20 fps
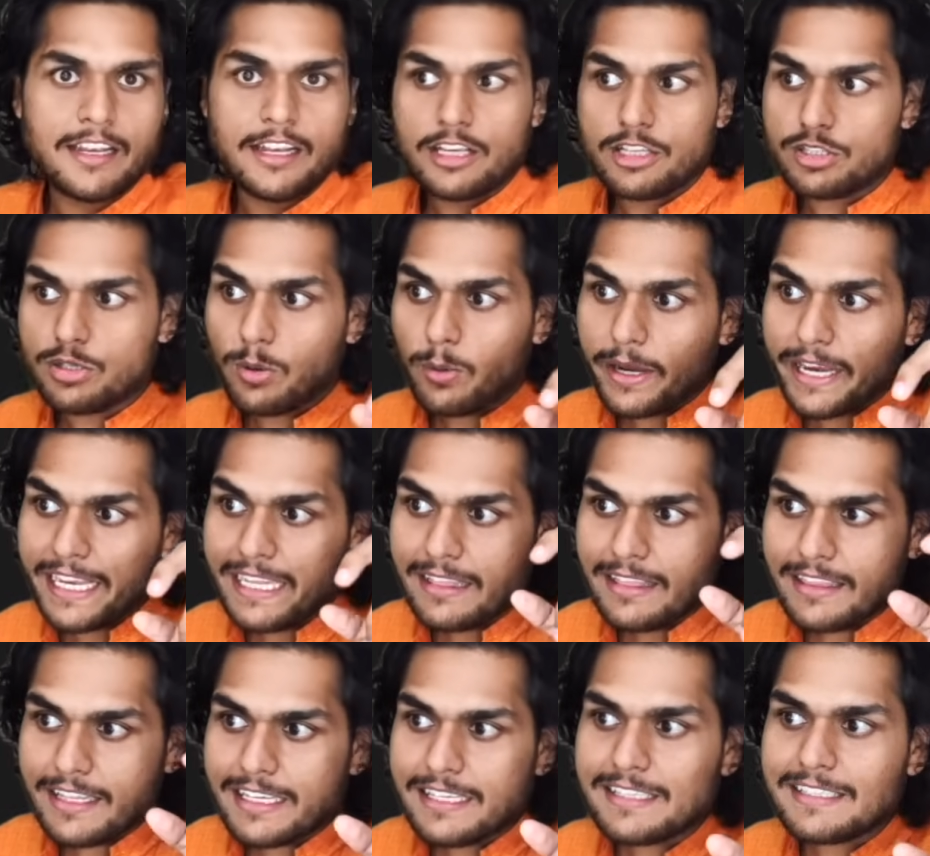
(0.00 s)
So in
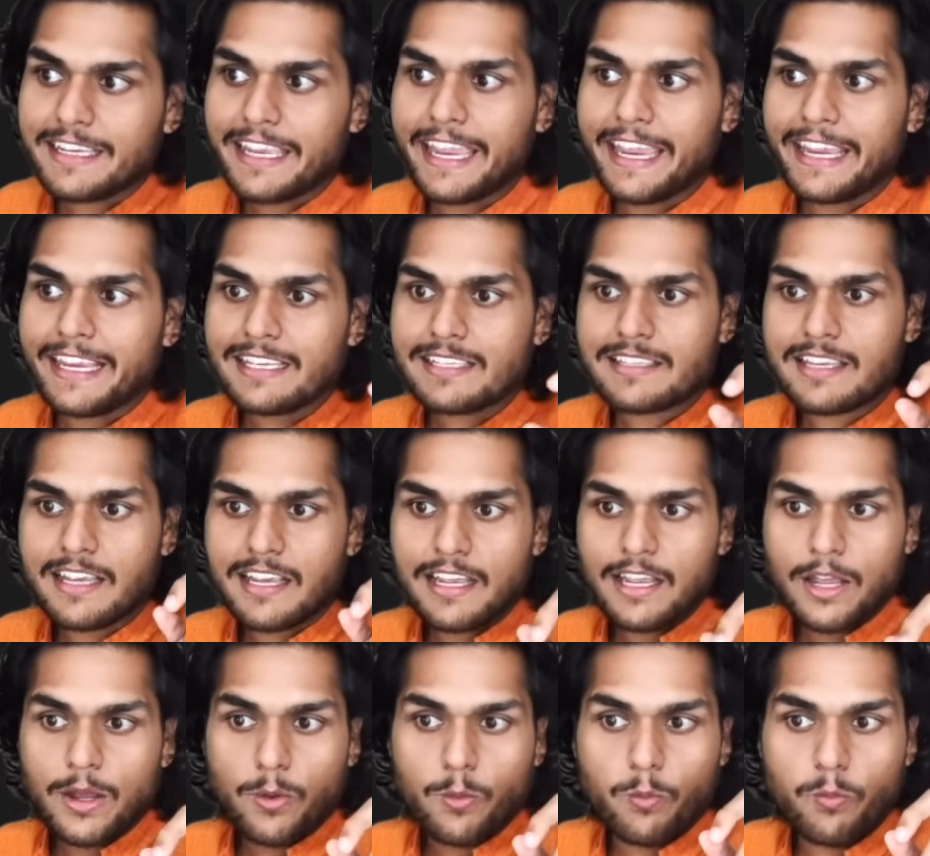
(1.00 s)
this case,
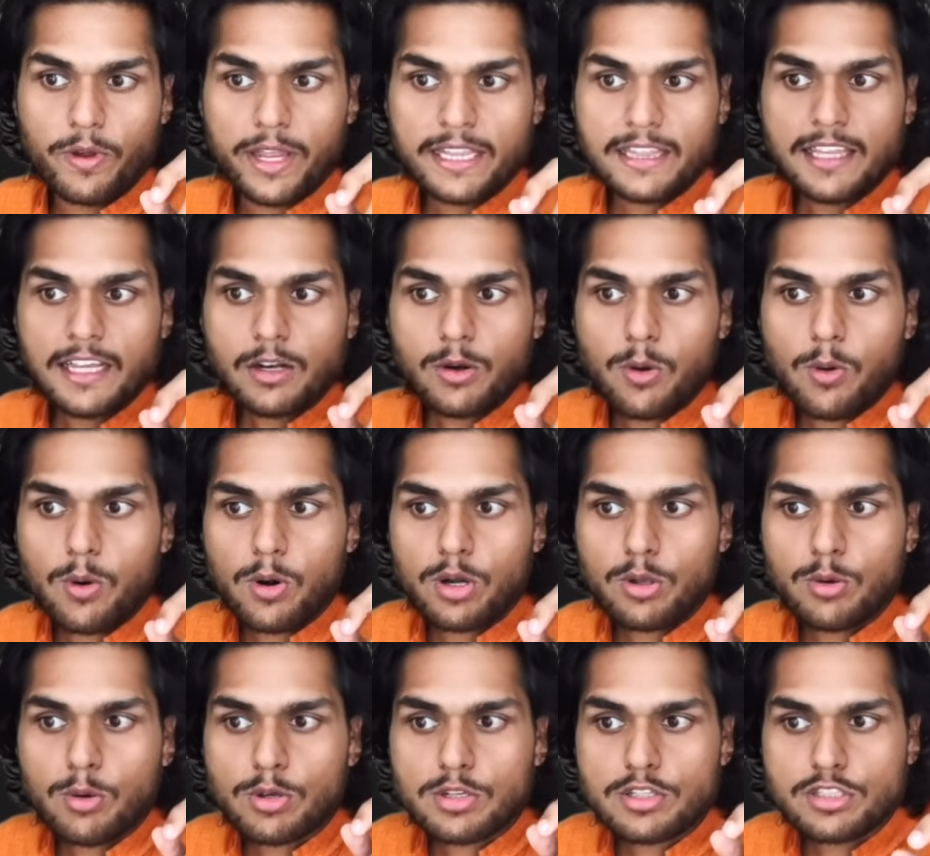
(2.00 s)
when the code
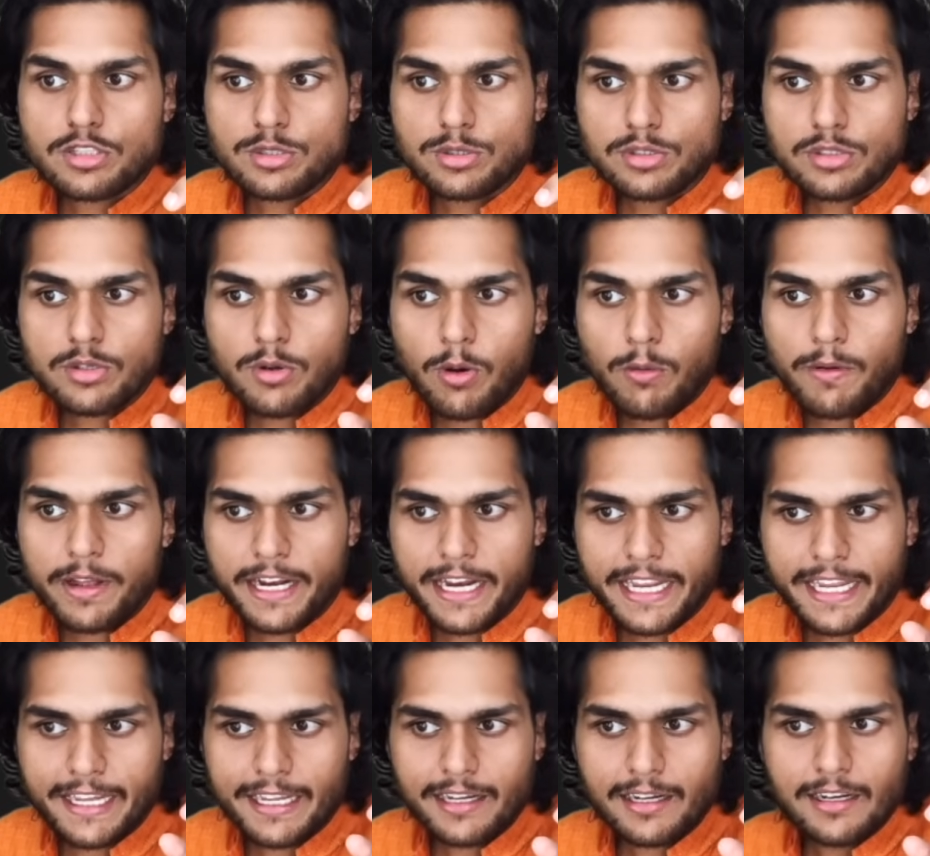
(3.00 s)
goes over
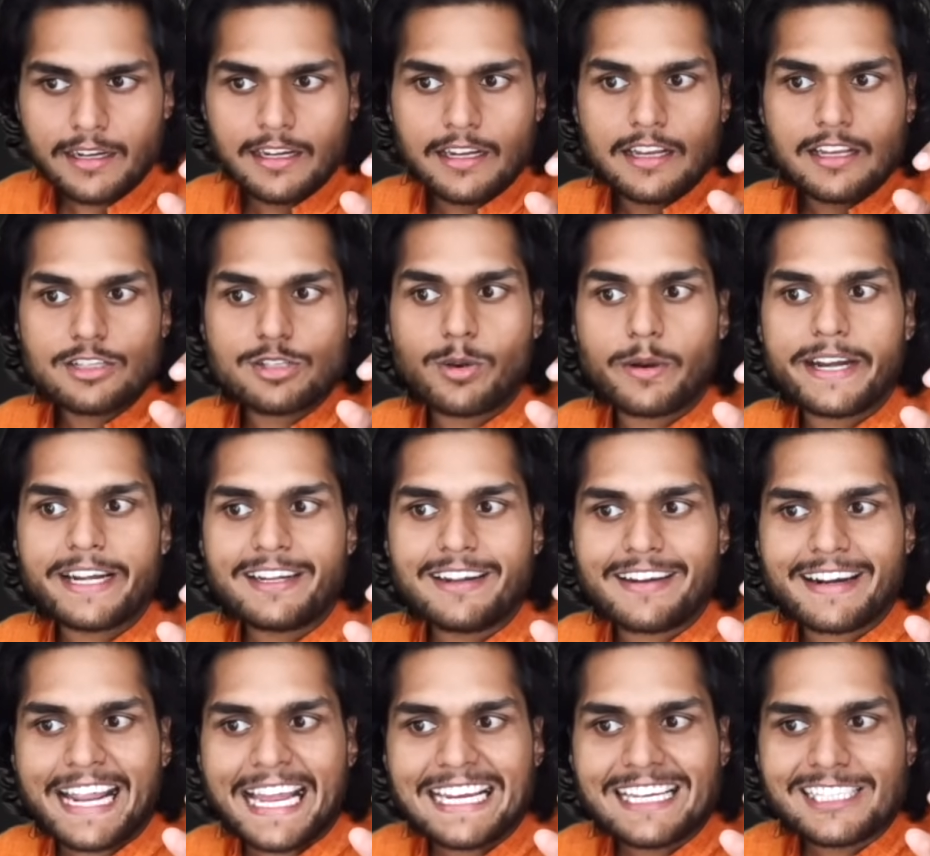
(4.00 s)
here, so it
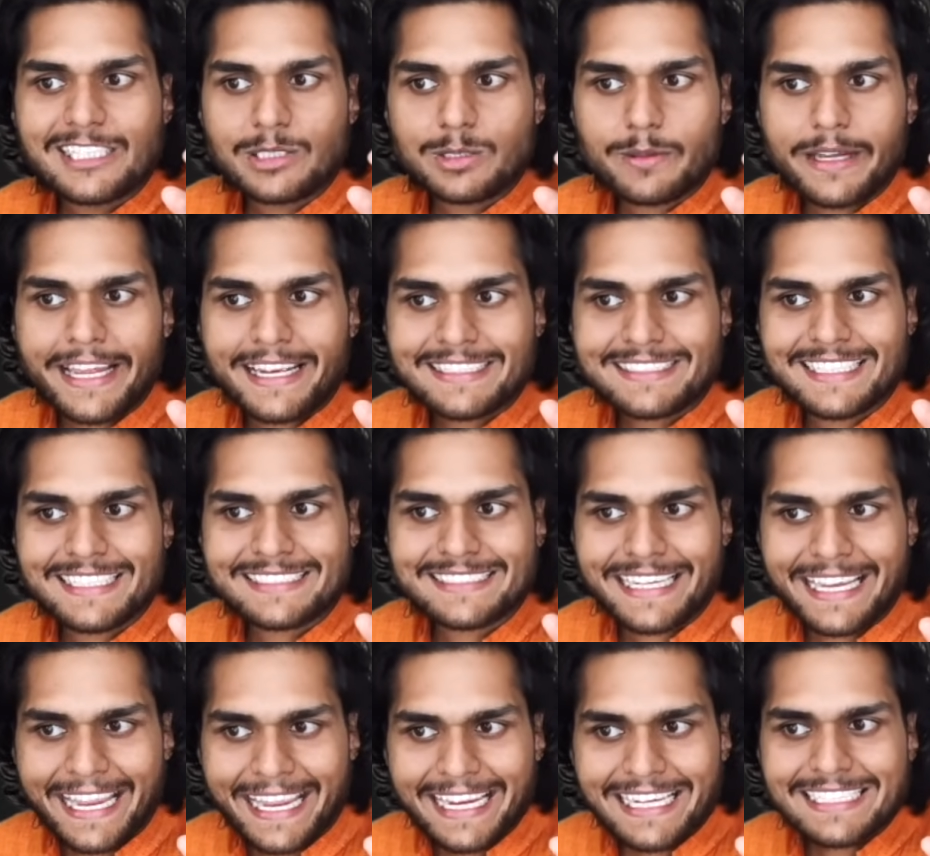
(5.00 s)
tries to access
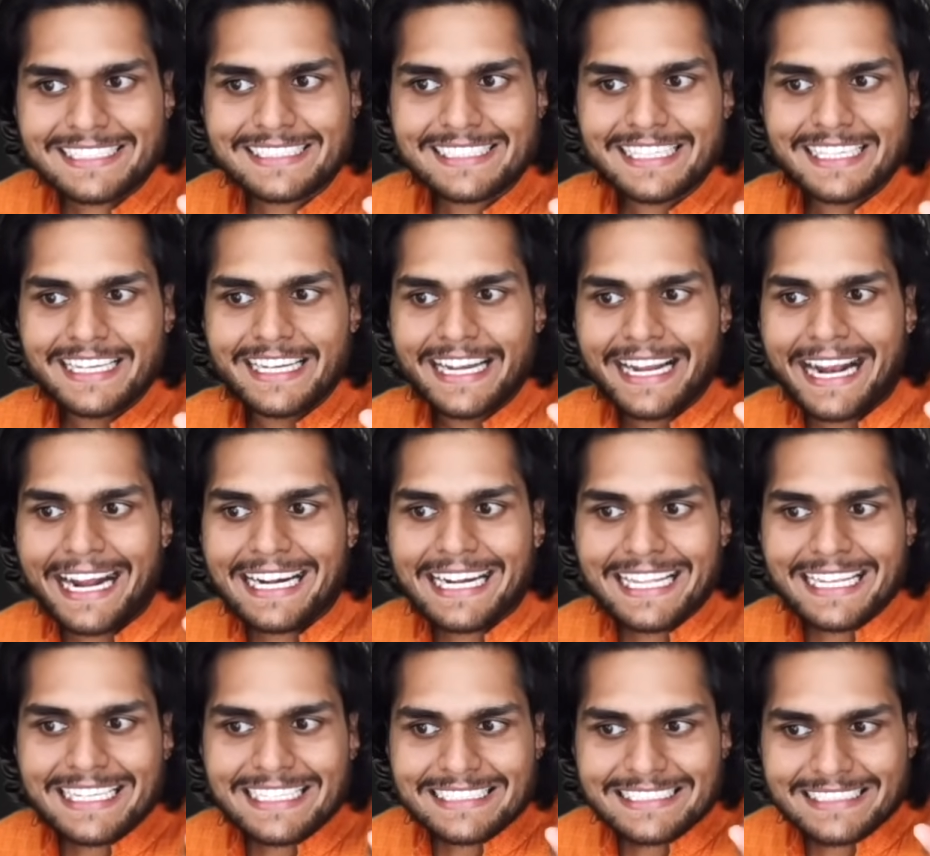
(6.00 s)
x, and
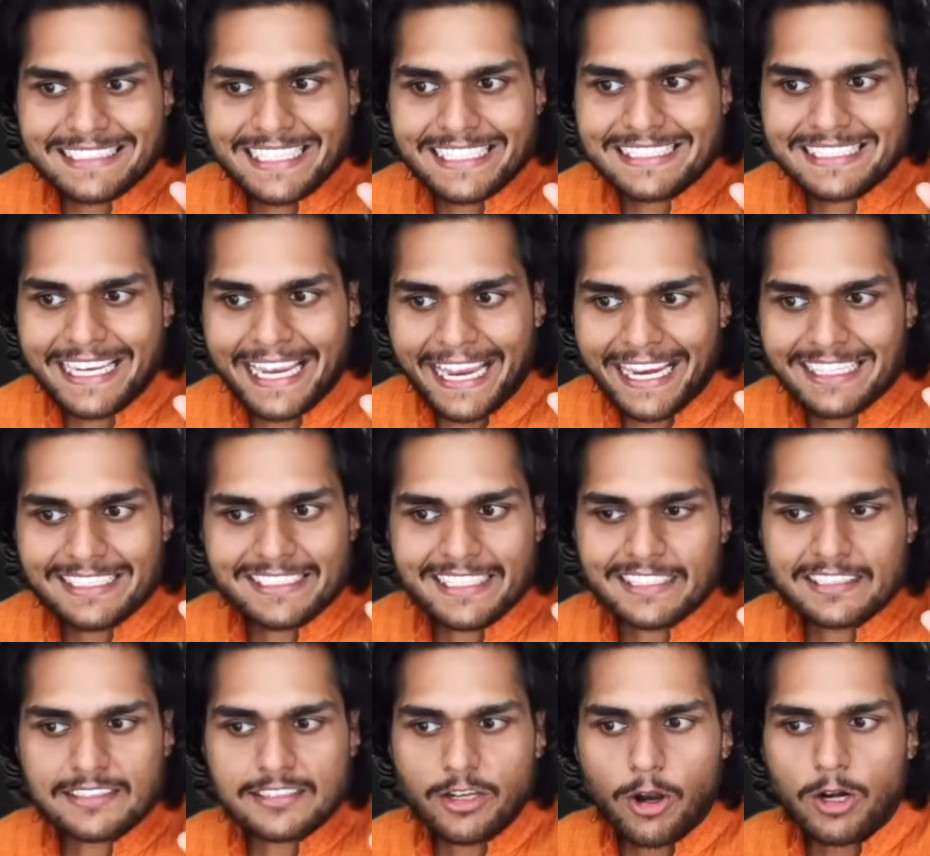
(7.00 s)
this x
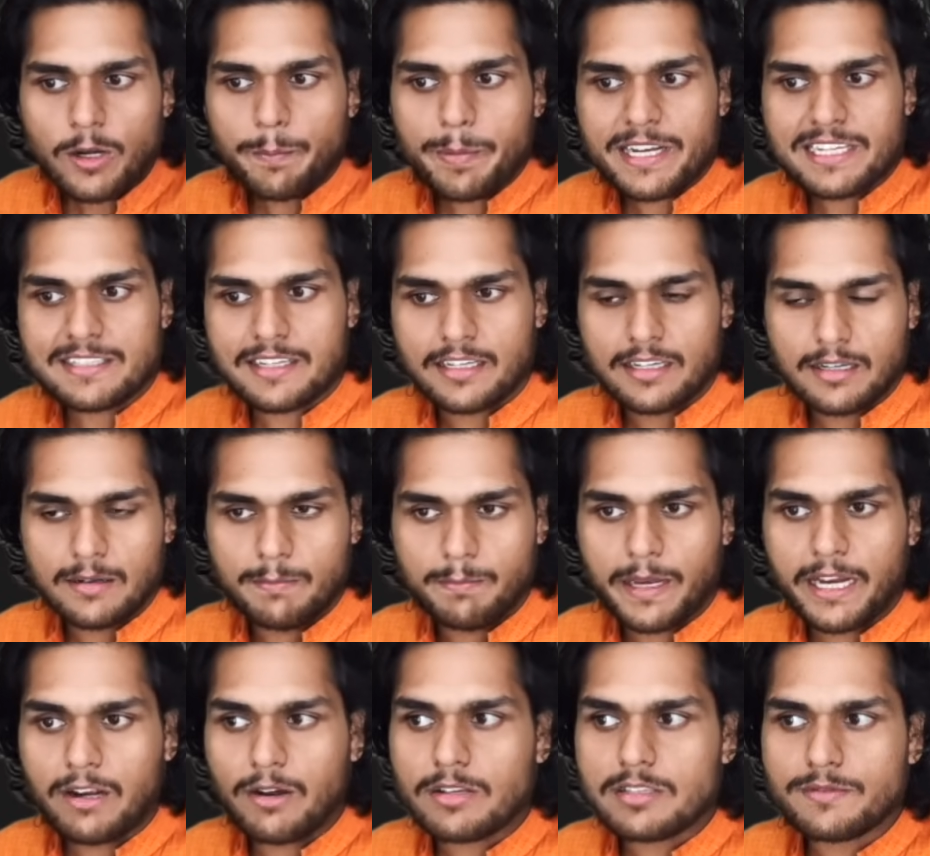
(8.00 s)
is not present
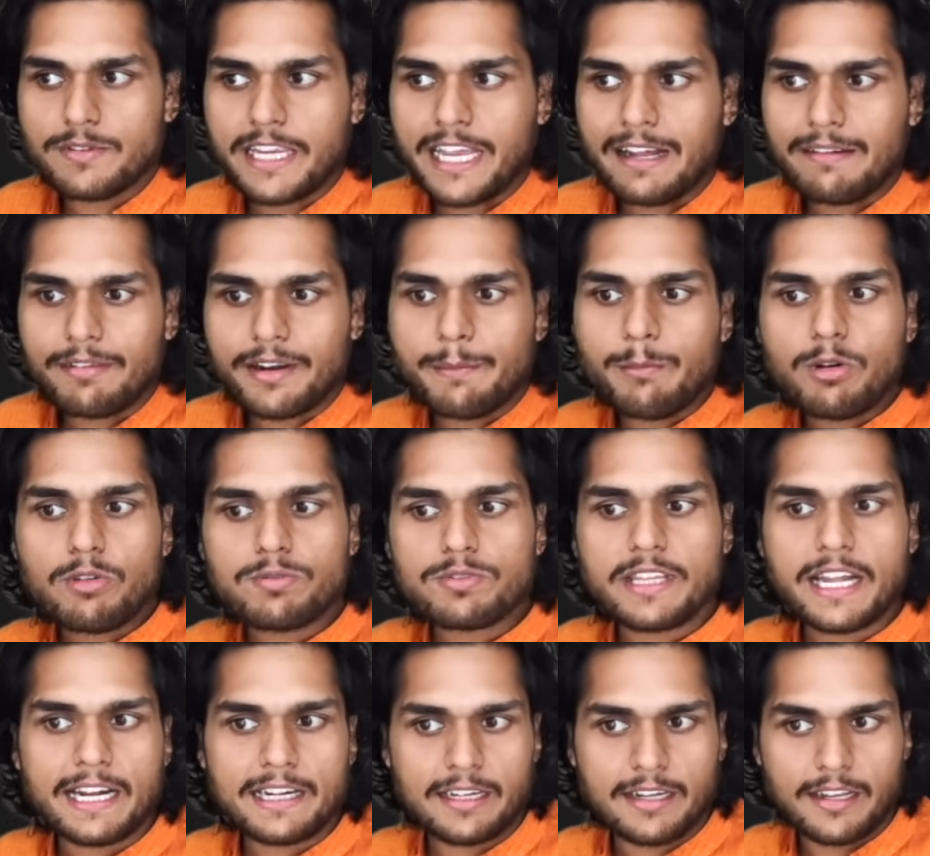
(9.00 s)
because we have removed
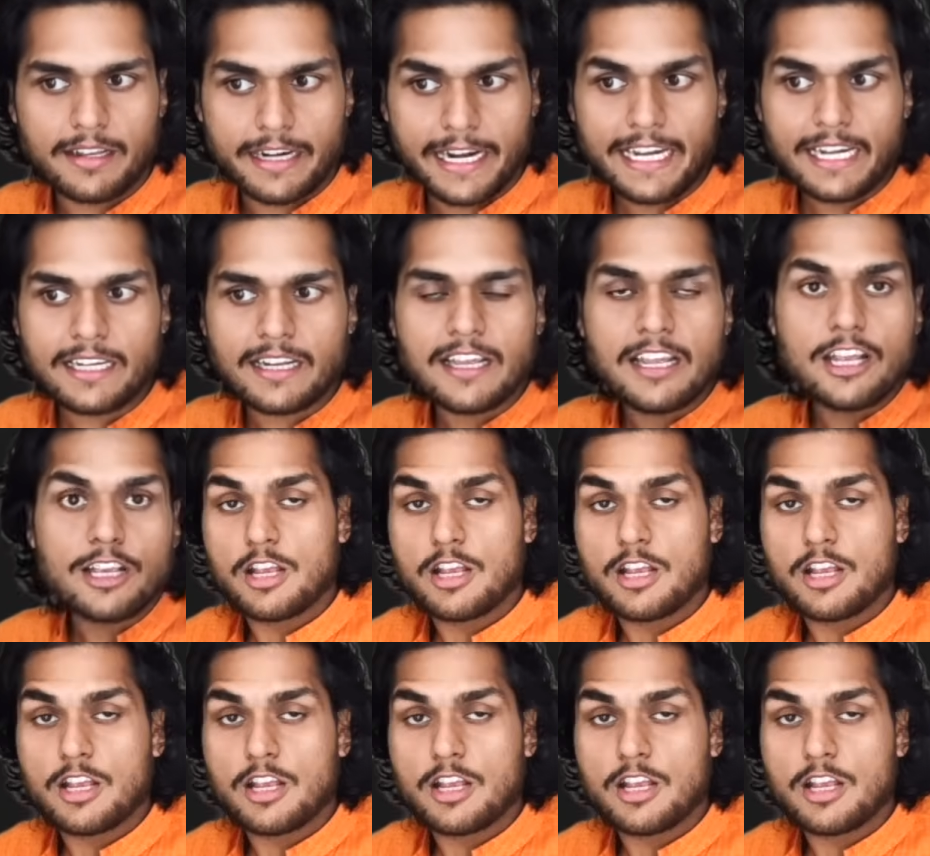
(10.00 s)
that, right?